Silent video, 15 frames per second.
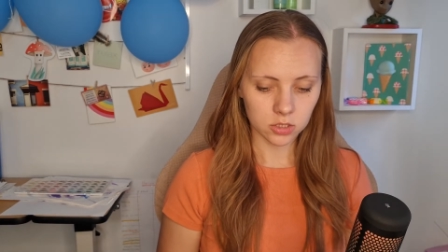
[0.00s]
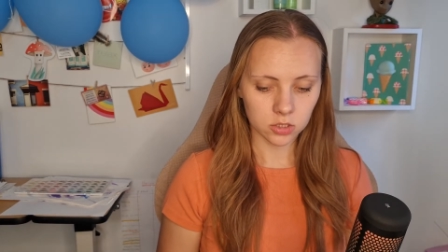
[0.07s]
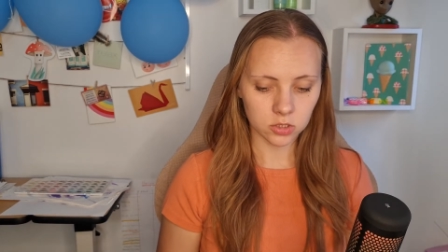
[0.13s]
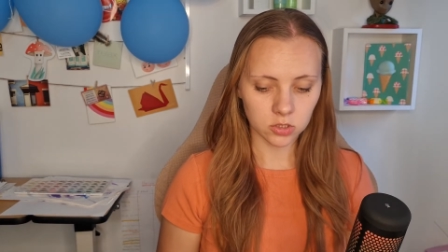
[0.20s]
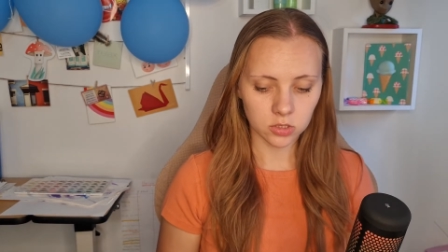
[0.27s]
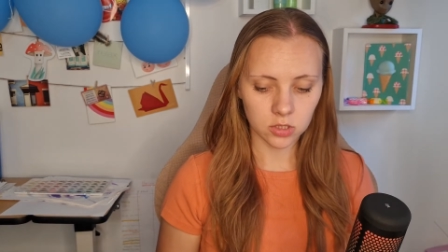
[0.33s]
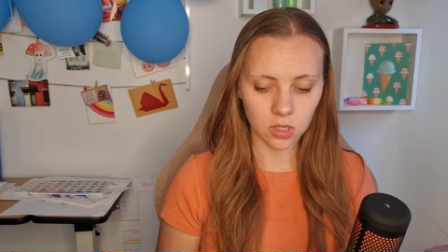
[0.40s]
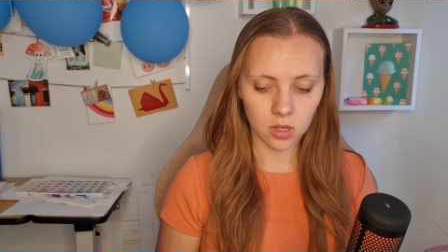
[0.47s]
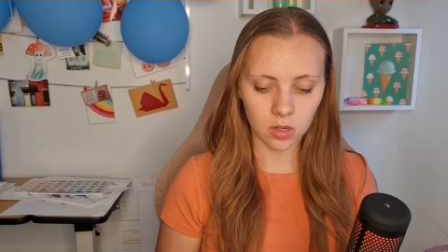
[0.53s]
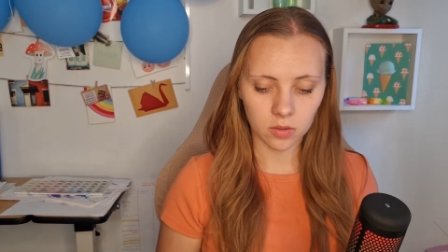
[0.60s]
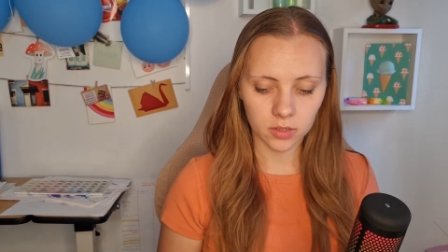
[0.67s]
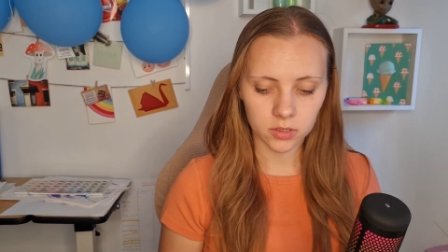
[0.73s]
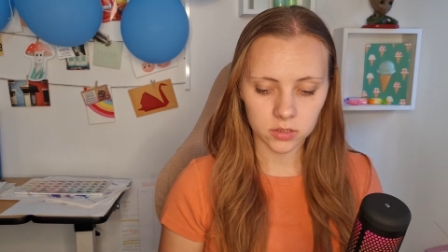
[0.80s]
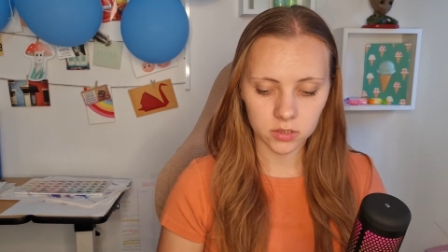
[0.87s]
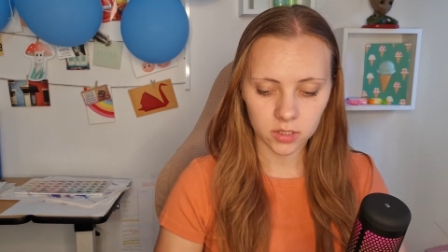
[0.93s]
So
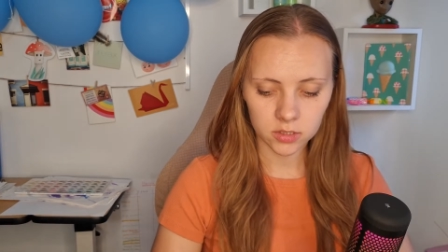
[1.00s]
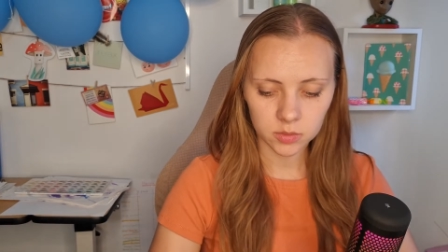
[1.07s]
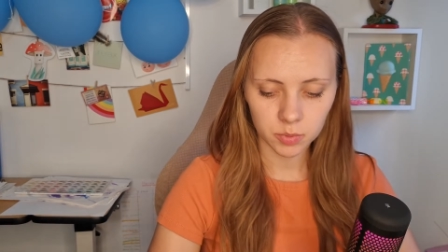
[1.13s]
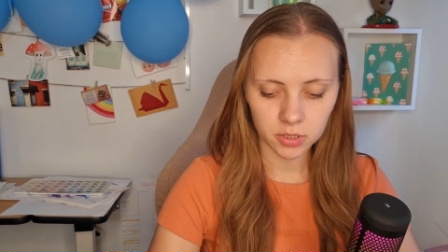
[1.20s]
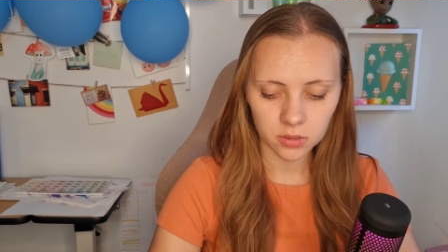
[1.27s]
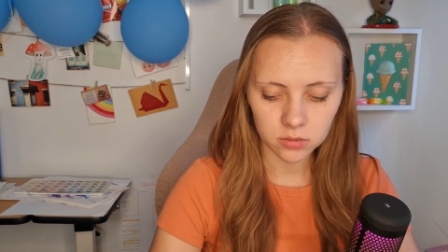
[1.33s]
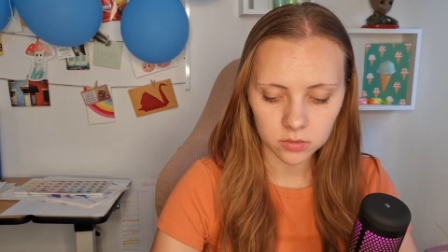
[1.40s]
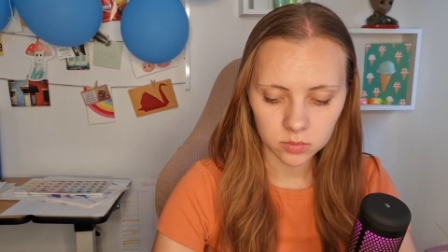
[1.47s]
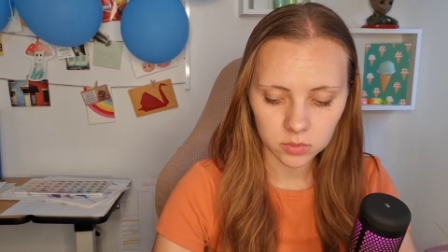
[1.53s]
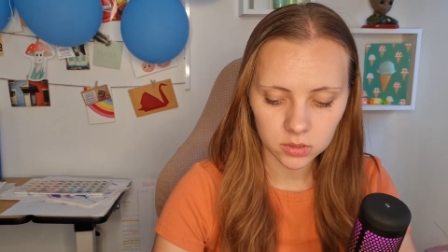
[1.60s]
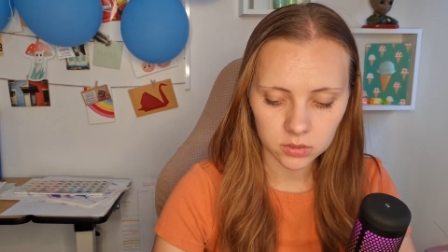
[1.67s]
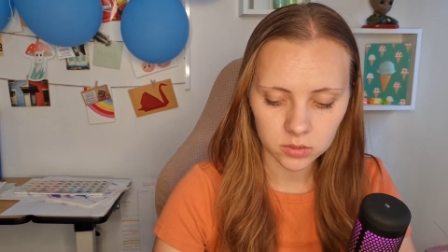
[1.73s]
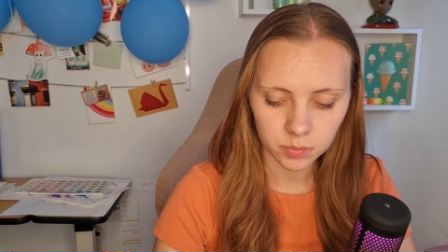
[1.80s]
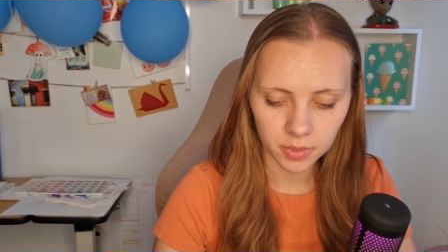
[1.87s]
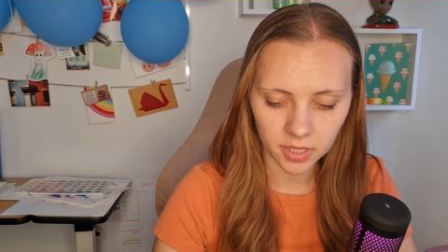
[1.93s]
he starts speaking to me
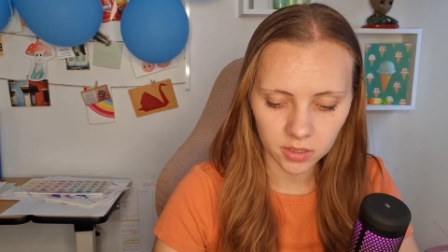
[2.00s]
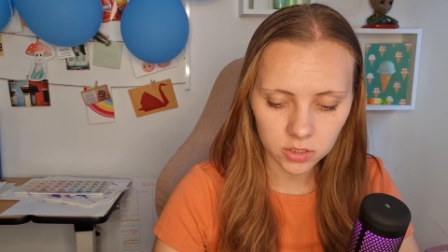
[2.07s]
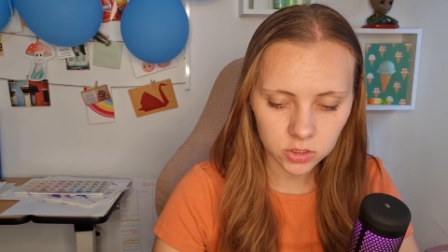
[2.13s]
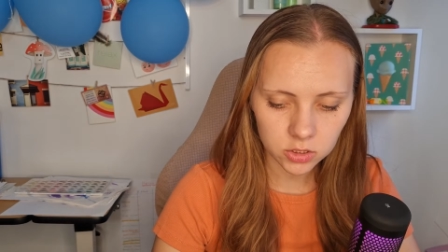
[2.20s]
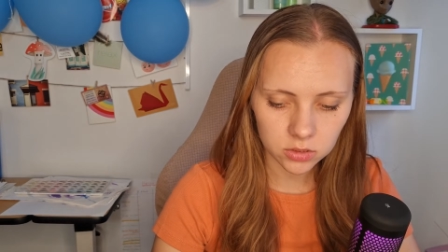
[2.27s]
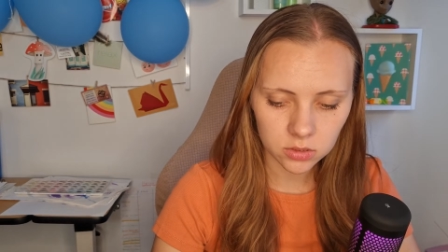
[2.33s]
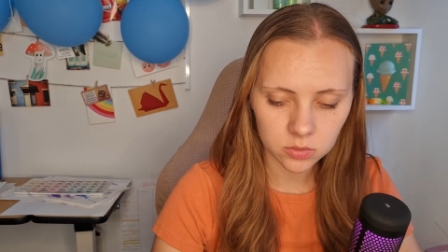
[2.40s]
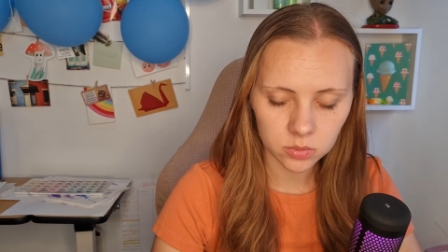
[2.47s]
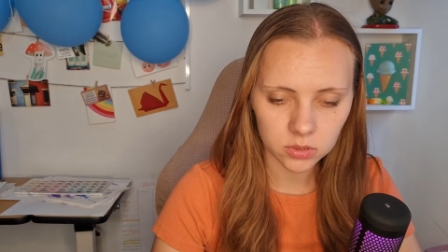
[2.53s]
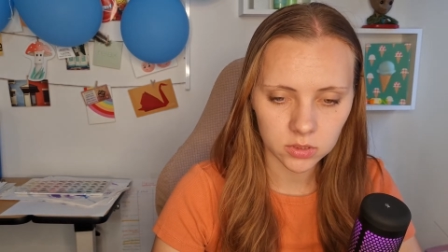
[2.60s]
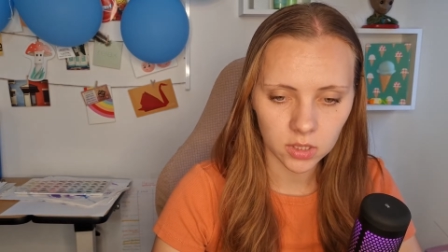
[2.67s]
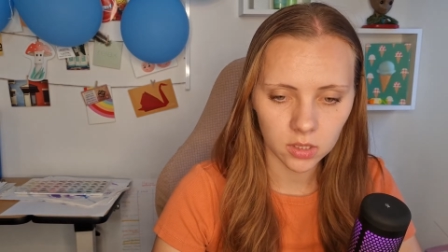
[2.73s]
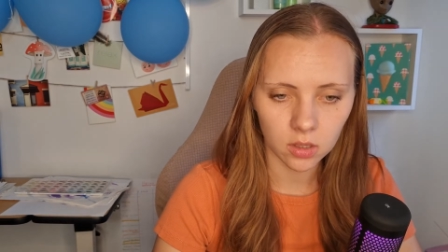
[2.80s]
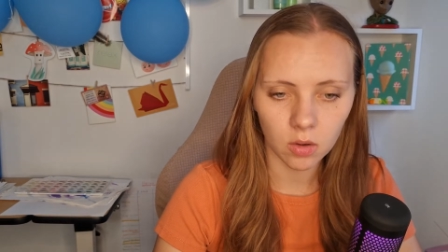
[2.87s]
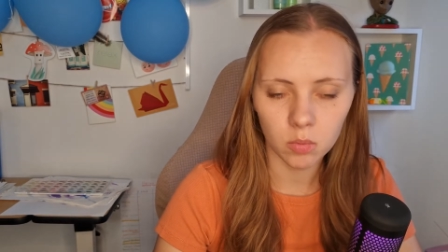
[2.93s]
in Spanish. This was
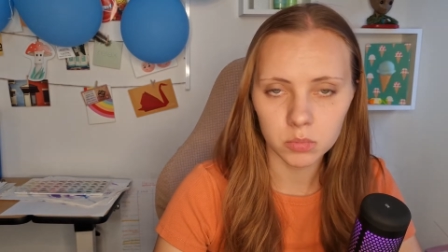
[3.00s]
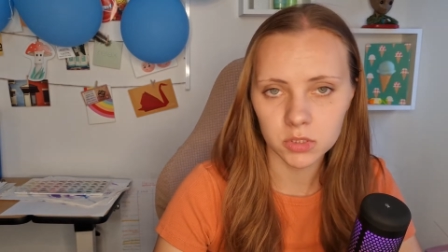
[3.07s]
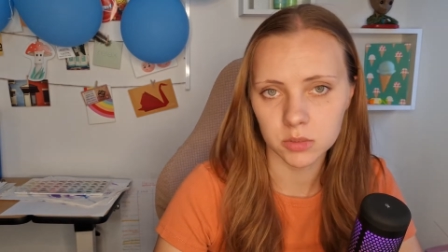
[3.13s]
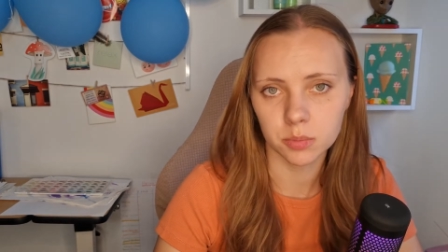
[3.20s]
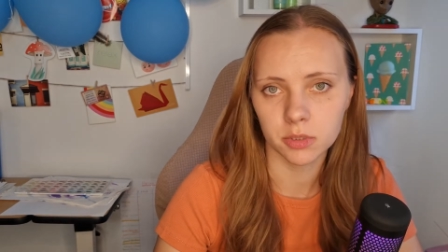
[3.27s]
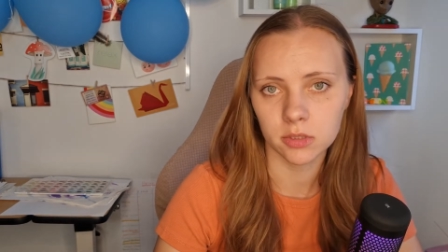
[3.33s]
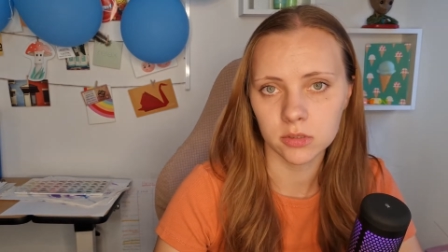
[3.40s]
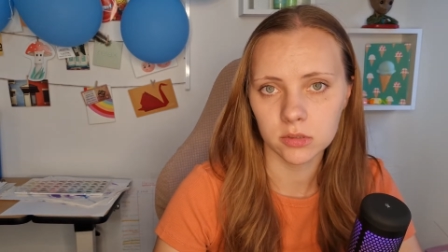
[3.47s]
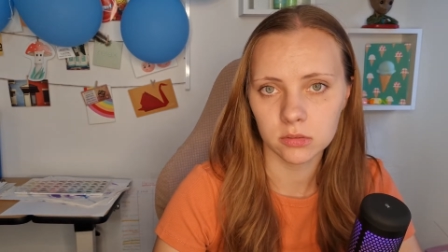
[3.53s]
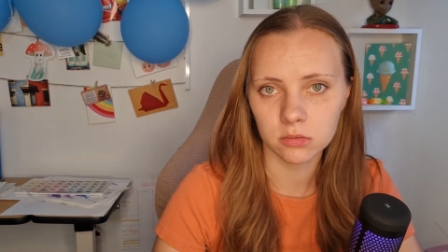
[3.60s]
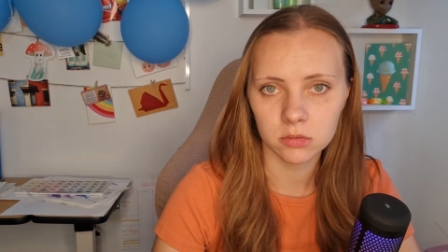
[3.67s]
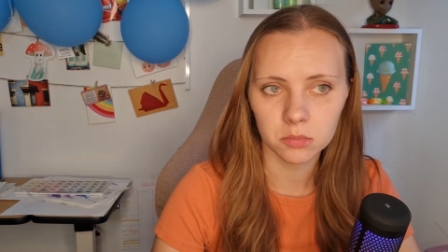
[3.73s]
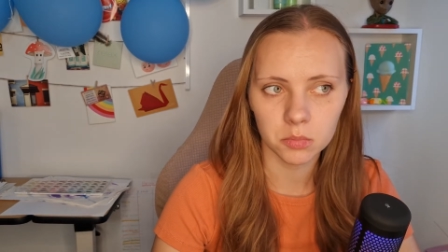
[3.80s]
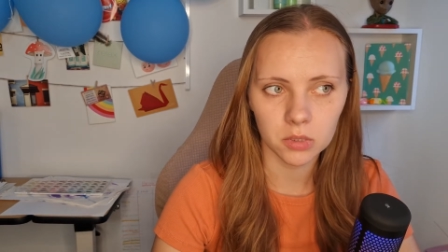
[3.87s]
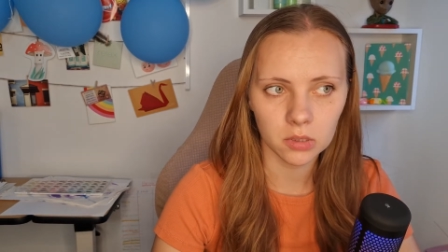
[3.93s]
like a homeless person or
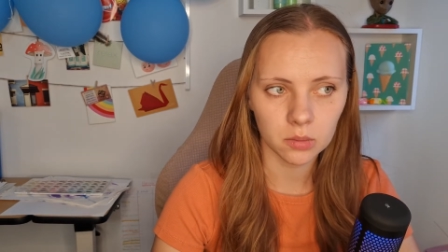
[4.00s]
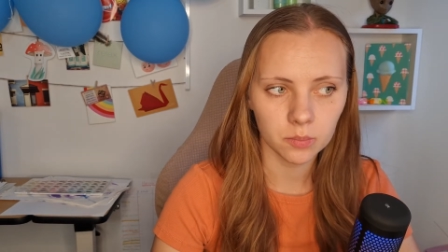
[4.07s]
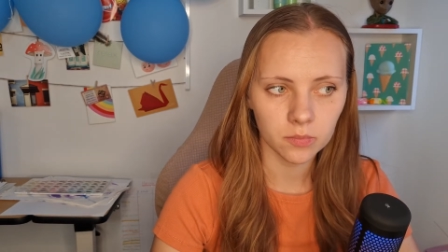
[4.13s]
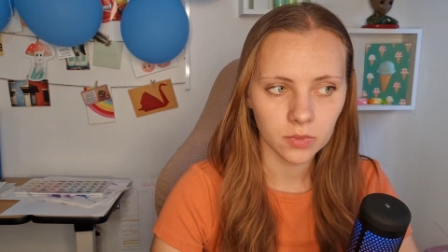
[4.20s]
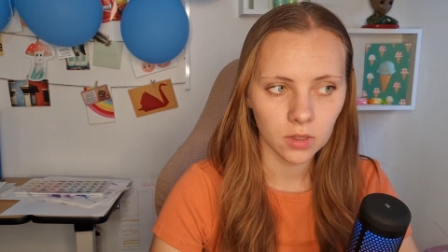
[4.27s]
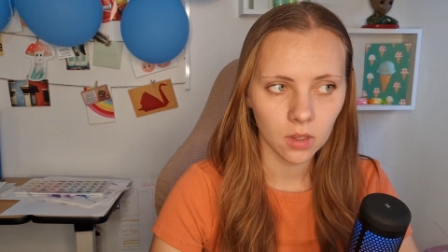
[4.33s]
something.